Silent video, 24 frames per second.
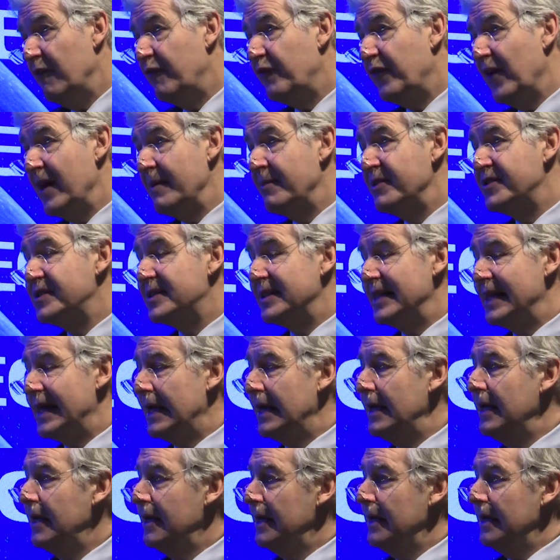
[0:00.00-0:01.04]

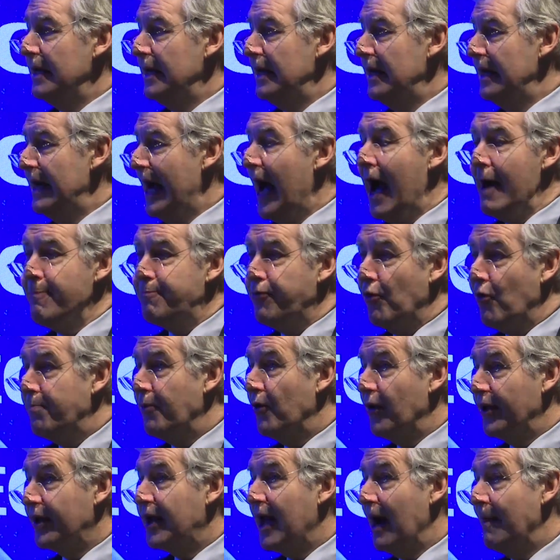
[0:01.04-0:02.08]
Famously, Apple
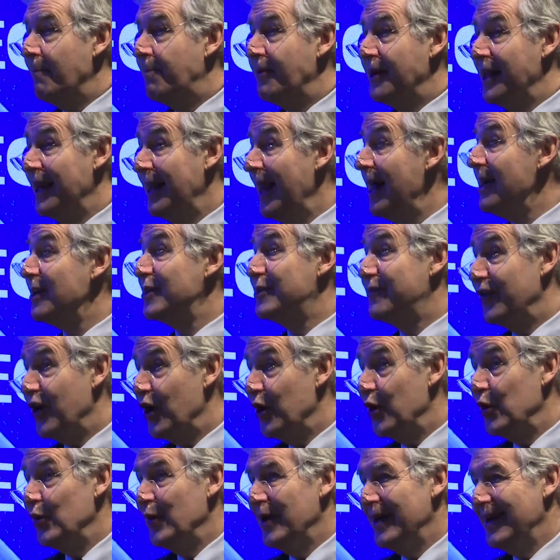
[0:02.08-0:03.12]
bought a company,
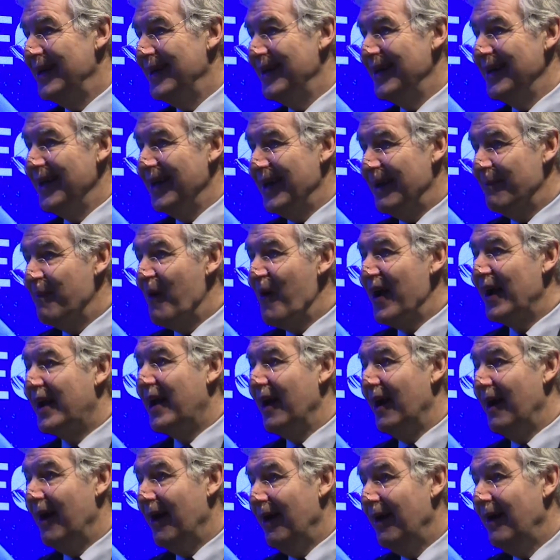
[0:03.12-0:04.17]
LuxView, in
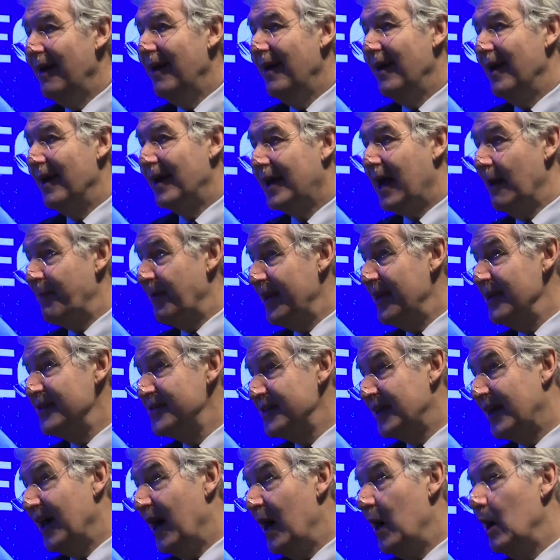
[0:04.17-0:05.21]
America a couple of
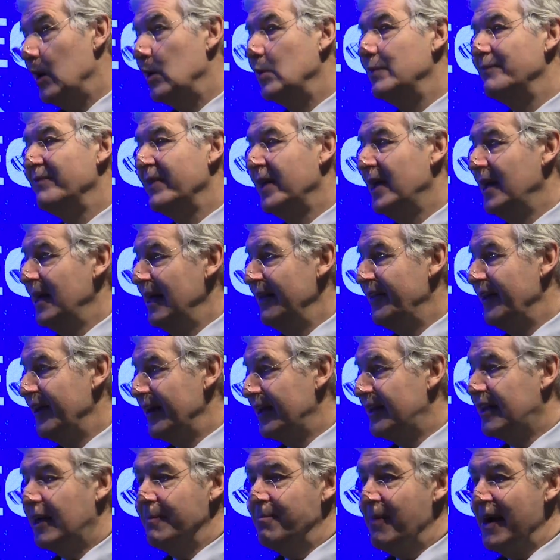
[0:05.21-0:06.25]
years ago
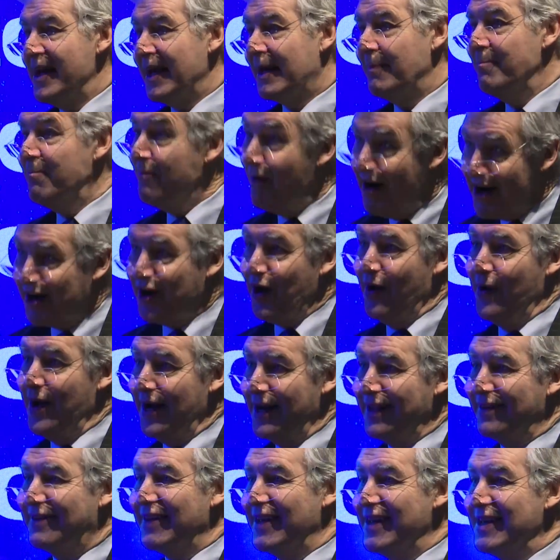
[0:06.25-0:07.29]
that can make micro
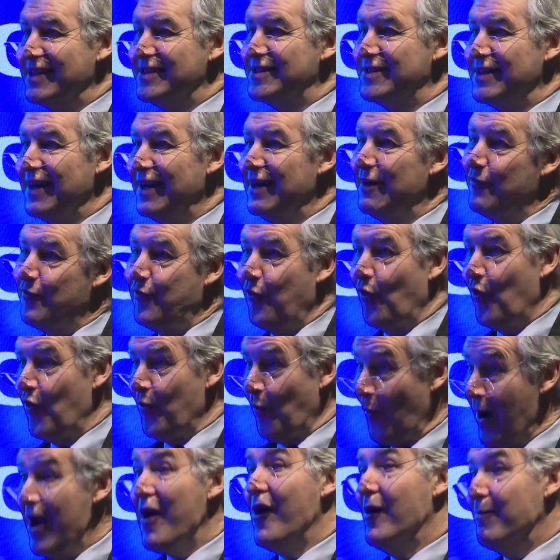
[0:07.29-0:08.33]
LEDs for
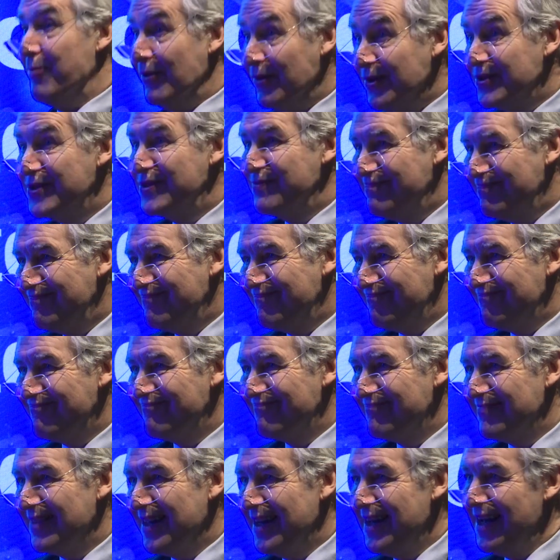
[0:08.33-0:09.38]
wearables.
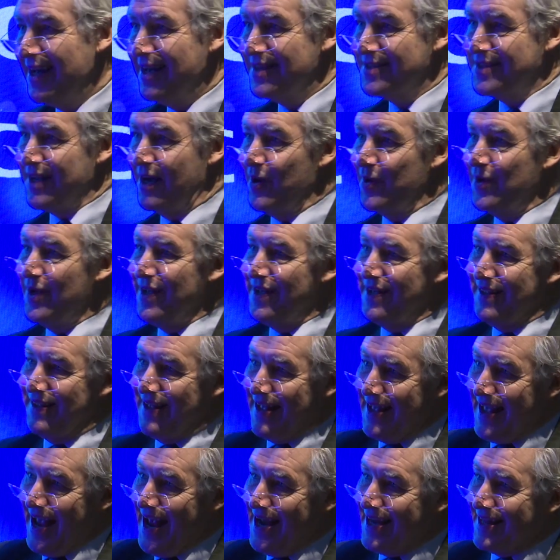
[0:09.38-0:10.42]
So
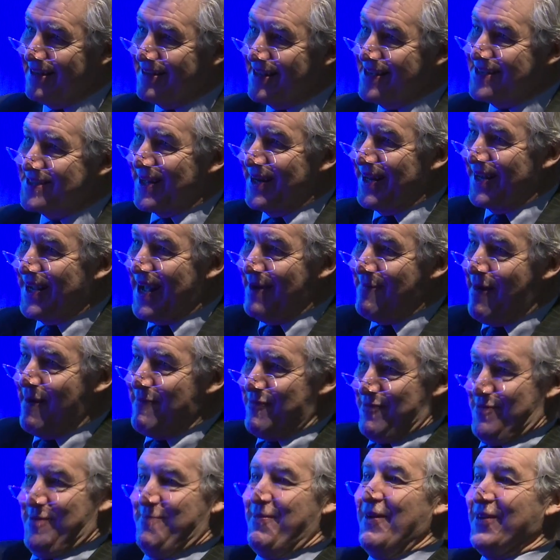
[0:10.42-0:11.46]
LED is going to come up
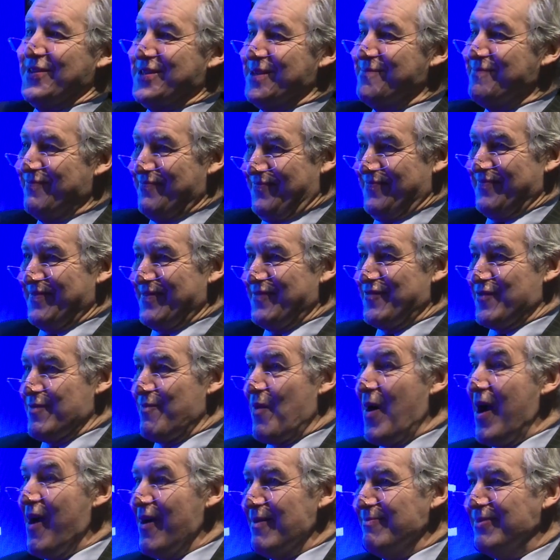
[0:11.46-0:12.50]
from the bottom from
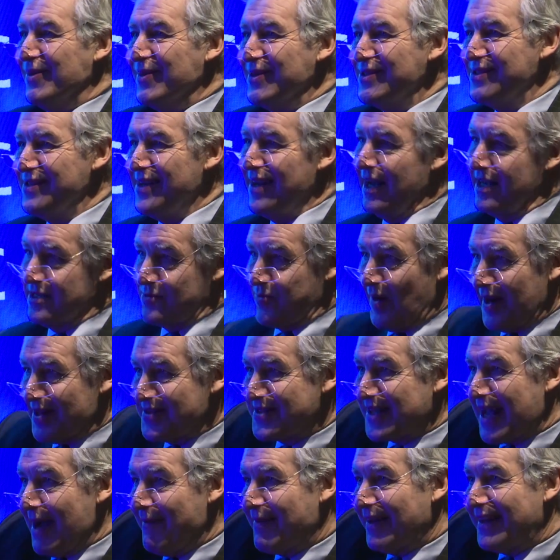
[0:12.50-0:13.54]
wearables as well
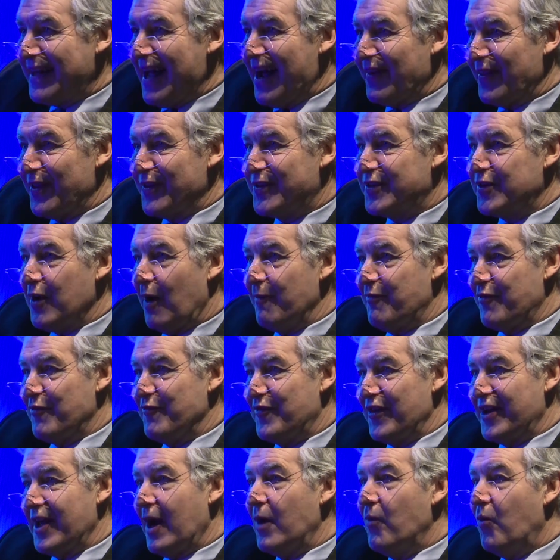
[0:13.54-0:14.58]
as coming down at the top from
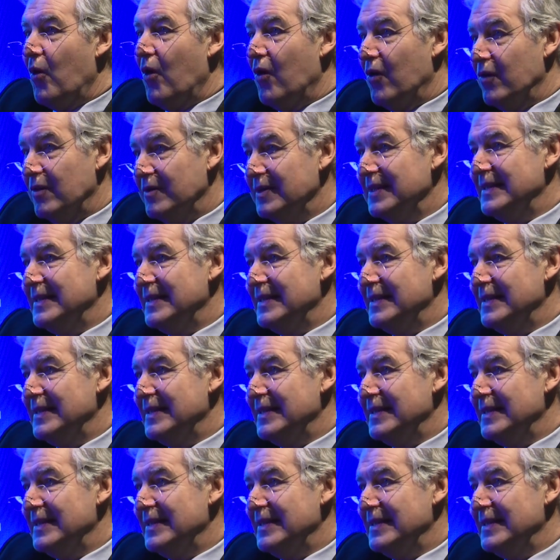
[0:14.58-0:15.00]
video wall.